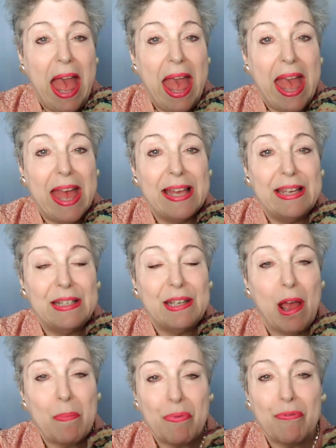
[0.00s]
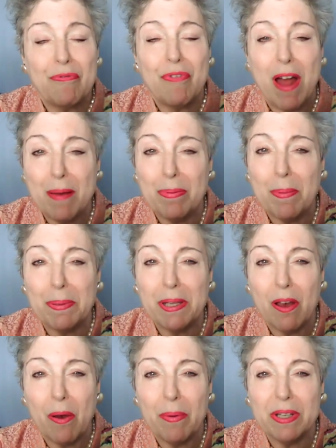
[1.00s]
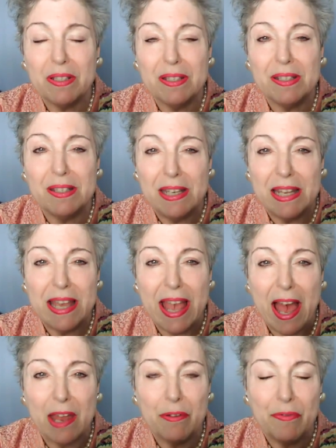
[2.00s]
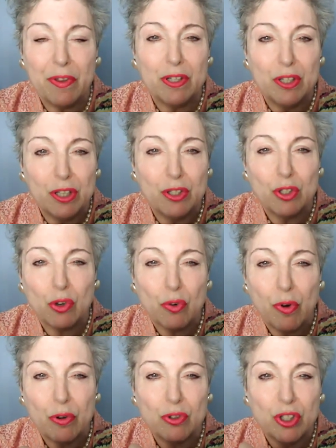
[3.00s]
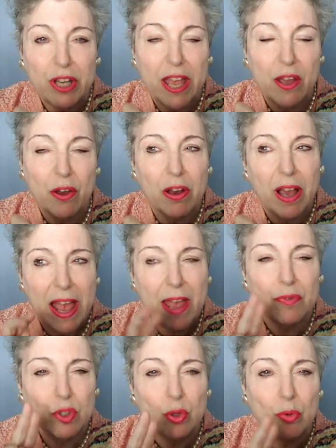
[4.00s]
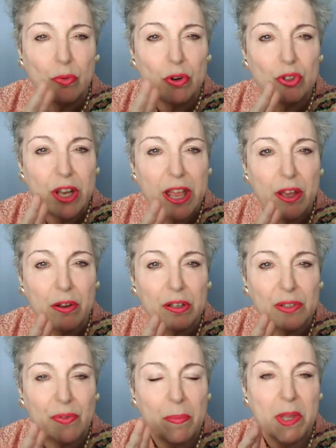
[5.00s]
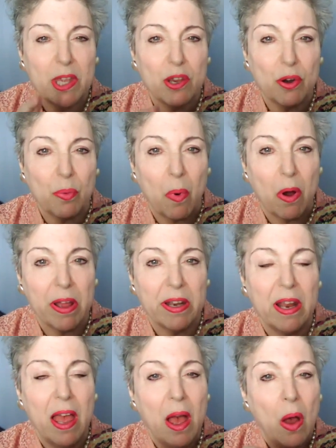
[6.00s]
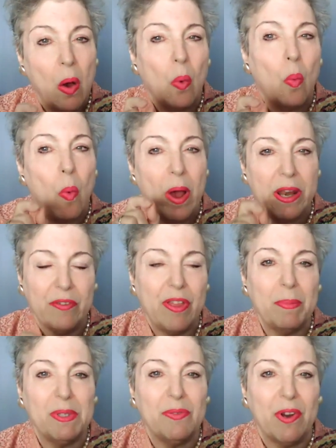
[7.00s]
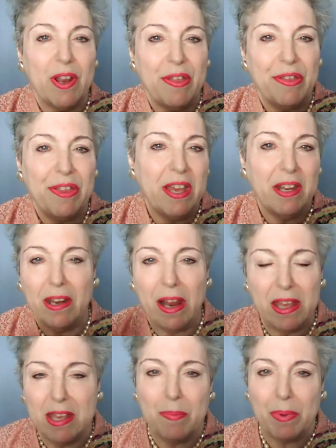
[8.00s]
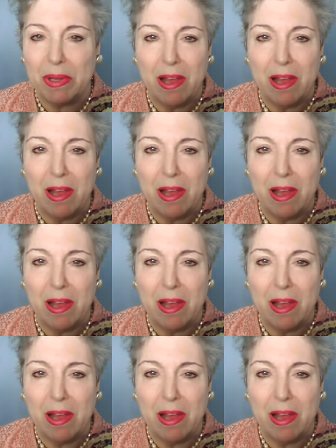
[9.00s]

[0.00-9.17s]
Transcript: And I'm probably going to dig out a vintage crochet hook. I have two crochet hooks from the year one. One of them is very thin and I keep it